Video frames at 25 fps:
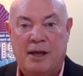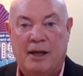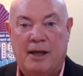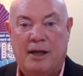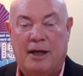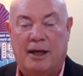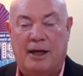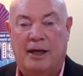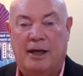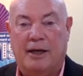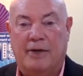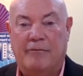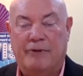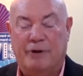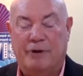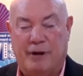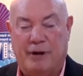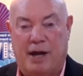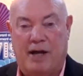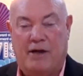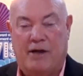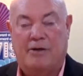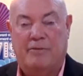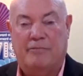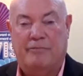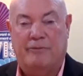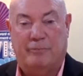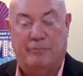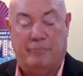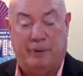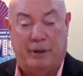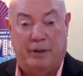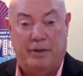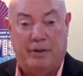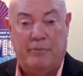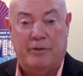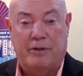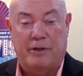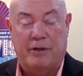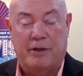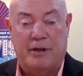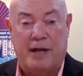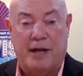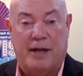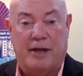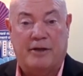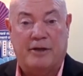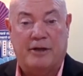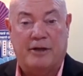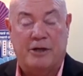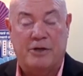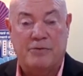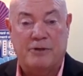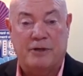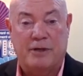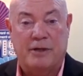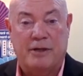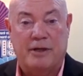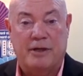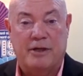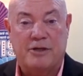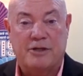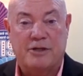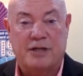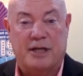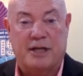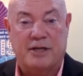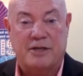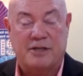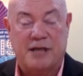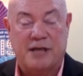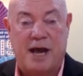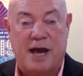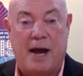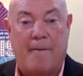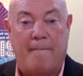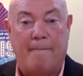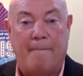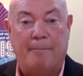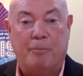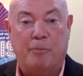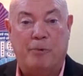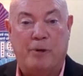Uh, if you're not familiar with United Country, you need to check us out.